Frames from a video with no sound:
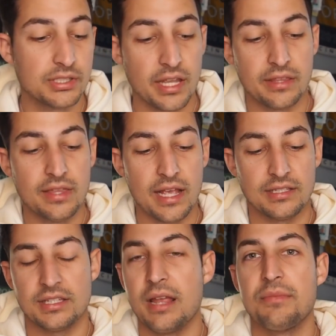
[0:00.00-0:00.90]
like this,
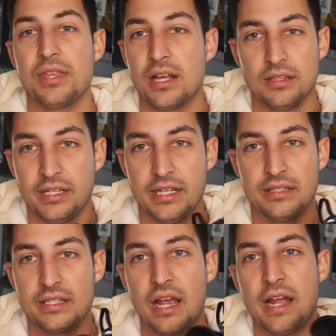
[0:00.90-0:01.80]
same thing on the
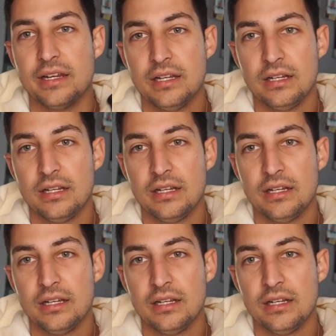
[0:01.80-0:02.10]
inside.